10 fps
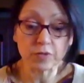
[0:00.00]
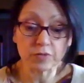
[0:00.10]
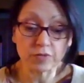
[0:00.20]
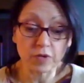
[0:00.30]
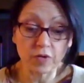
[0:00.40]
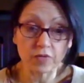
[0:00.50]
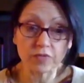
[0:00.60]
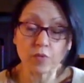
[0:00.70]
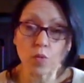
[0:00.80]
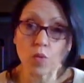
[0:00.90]
of
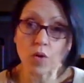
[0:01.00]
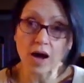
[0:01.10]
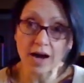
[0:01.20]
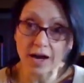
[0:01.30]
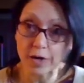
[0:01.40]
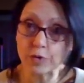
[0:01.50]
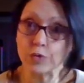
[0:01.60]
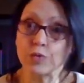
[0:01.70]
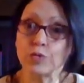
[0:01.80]
how